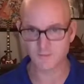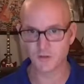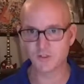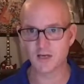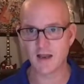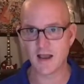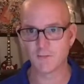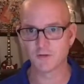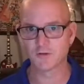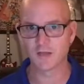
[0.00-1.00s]
pushing it out,
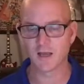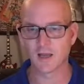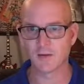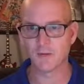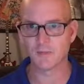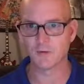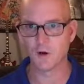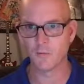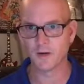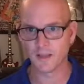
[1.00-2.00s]
but there's not a lot of people
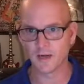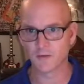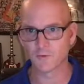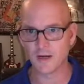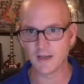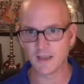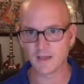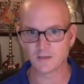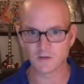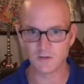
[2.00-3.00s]
open and reading
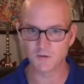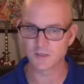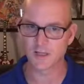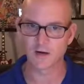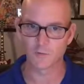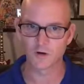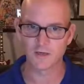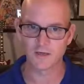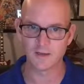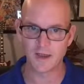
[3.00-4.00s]
it. So he puts a lot of work
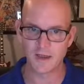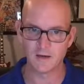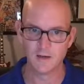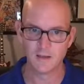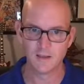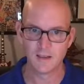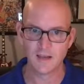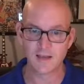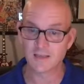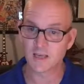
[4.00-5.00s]
into that.
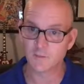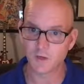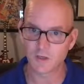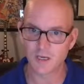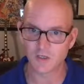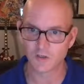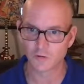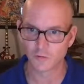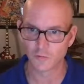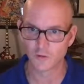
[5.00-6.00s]
It is a communication tool we're